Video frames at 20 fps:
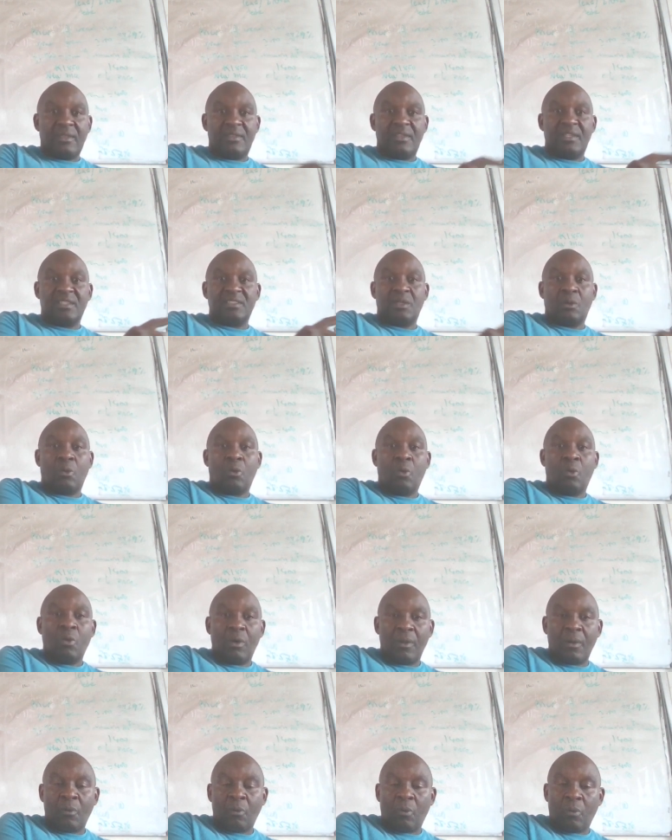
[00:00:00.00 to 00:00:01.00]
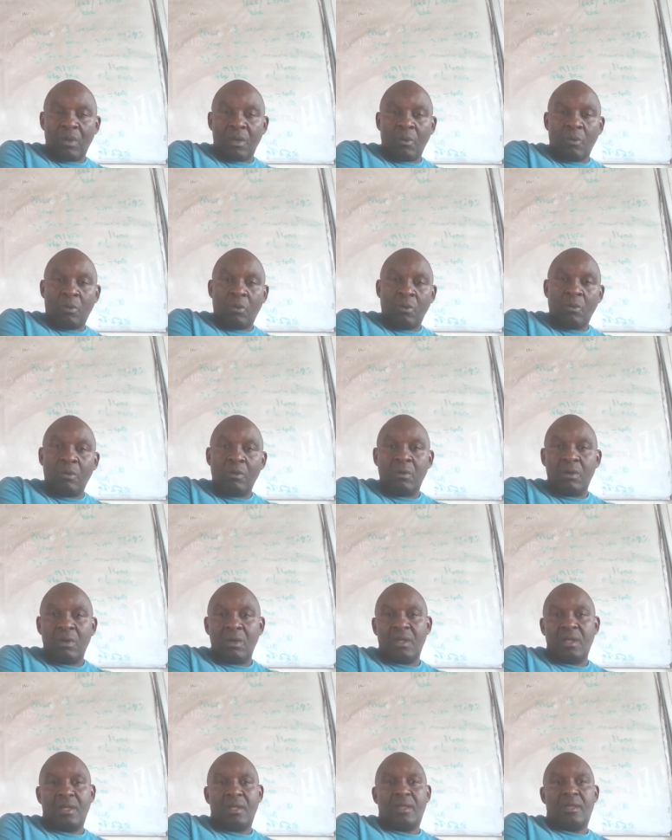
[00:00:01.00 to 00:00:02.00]
there's a who,
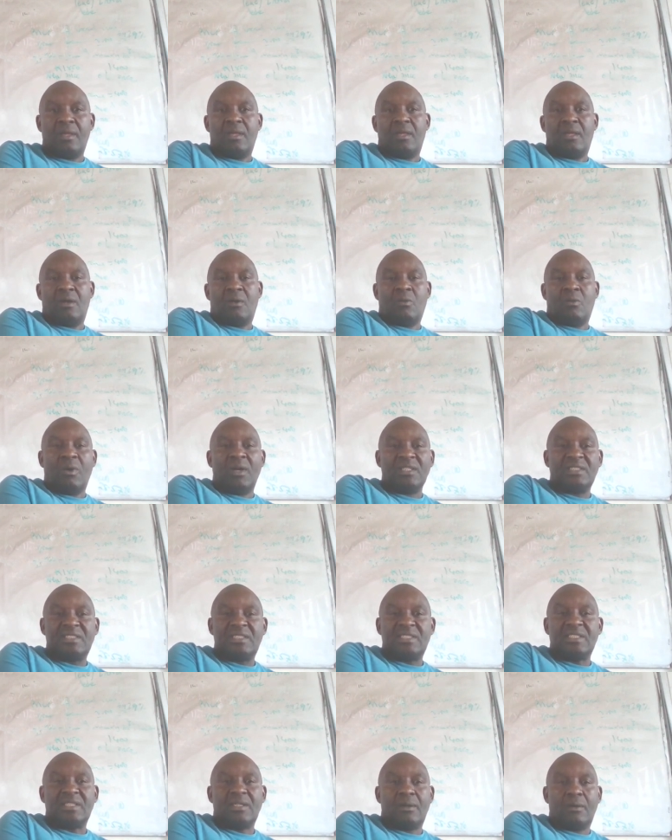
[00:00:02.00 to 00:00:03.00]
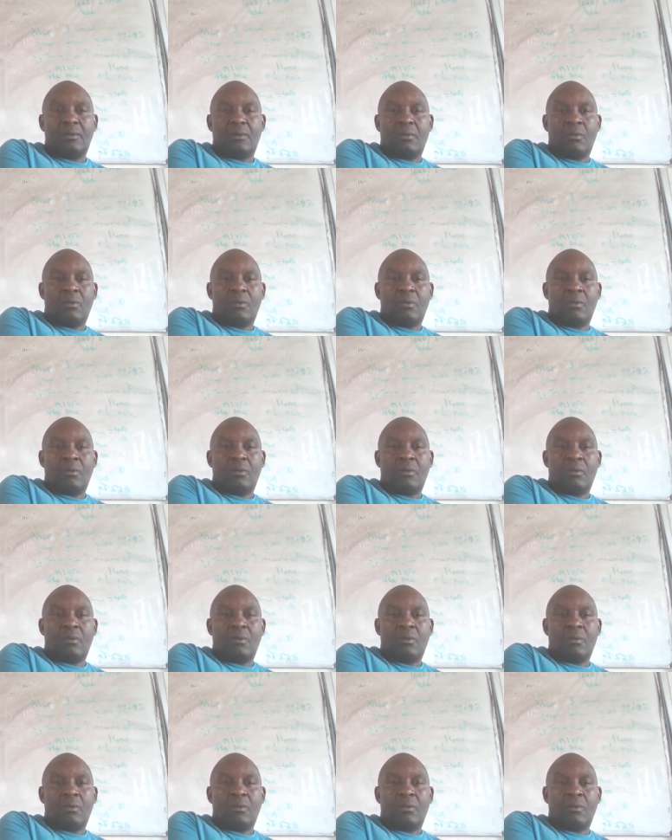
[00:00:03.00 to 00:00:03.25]
a what,